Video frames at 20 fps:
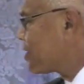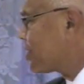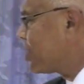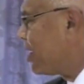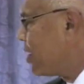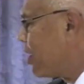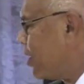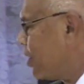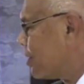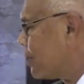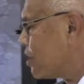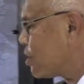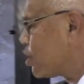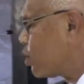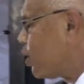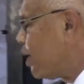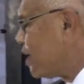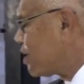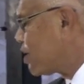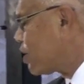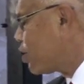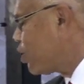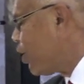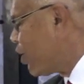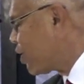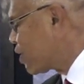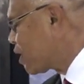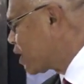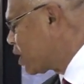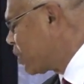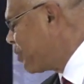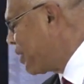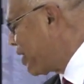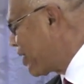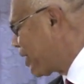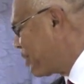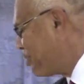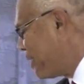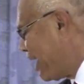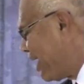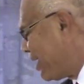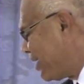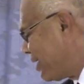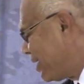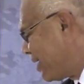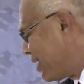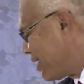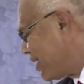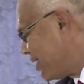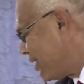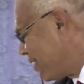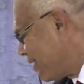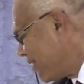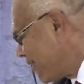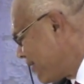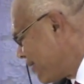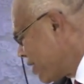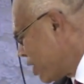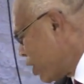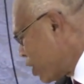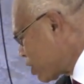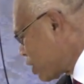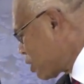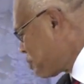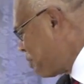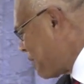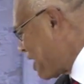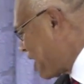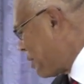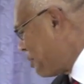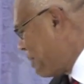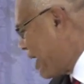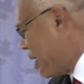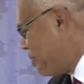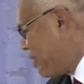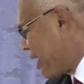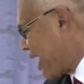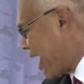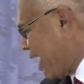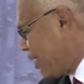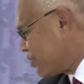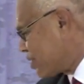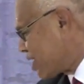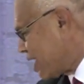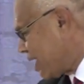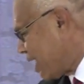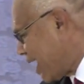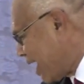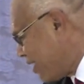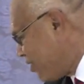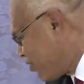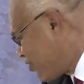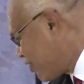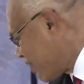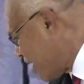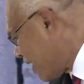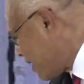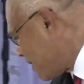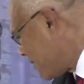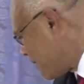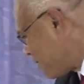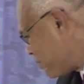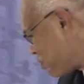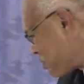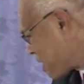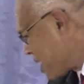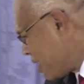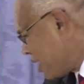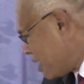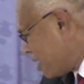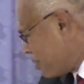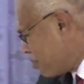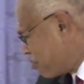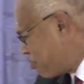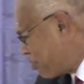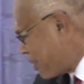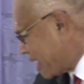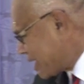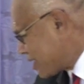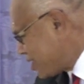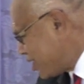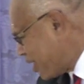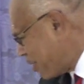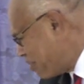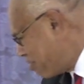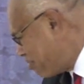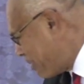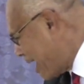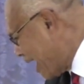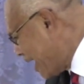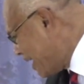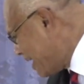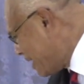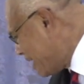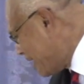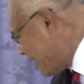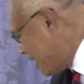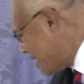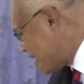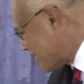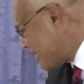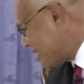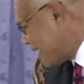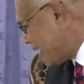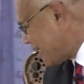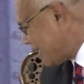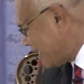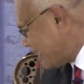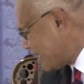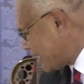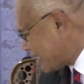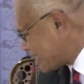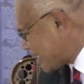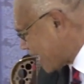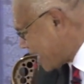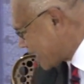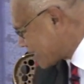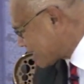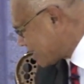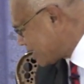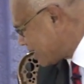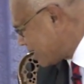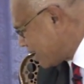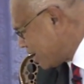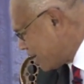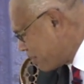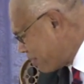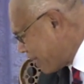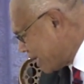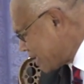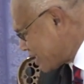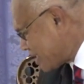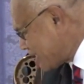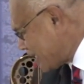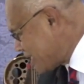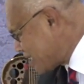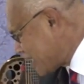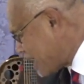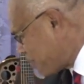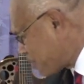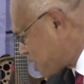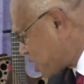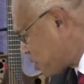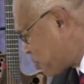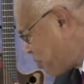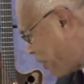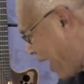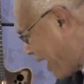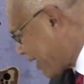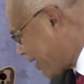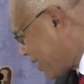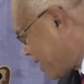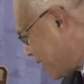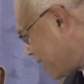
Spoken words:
turn on the switch to your spirit man. Your spirit man becomes alive. But your mind is still in the dark. Might see some spark